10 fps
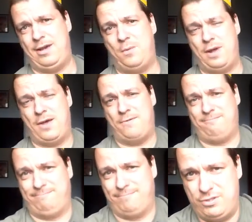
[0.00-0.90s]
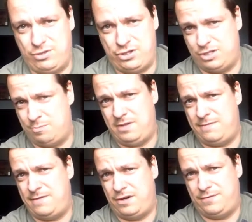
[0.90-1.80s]
Well, you just be
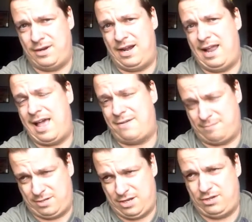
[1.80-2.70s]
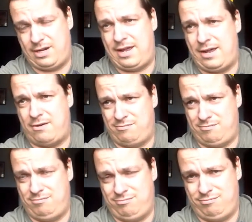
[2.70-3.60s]
feared for your life, I'll tell you now.
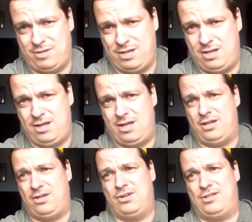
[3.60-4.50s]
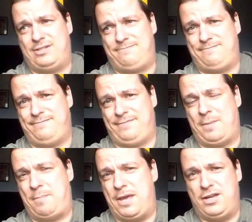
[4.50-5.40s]
Because
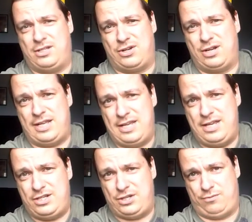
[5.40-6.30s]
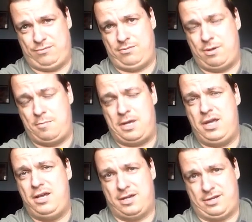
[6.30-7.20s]
Pika's going to eat you.
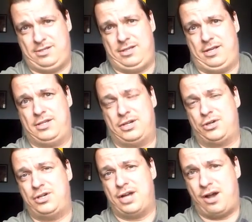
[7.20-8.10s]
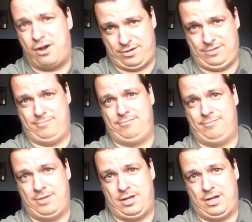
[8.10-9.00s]
Pika is her dog.
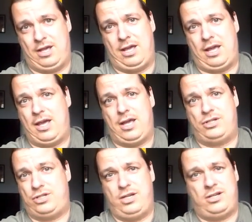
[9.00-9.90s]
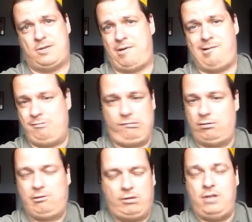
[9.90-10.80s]
And she's a
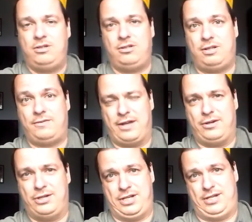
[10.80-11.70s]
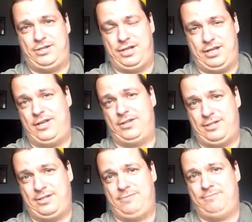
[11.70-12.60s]
bundle of energy, she
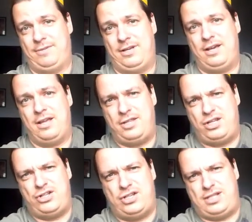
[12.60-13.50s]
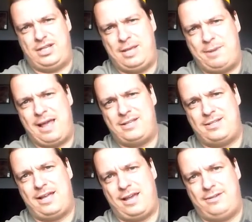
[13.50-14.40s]
is. Did she sleep last
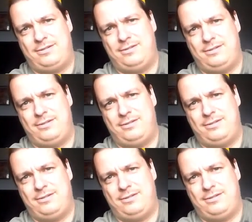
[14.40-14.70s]
night?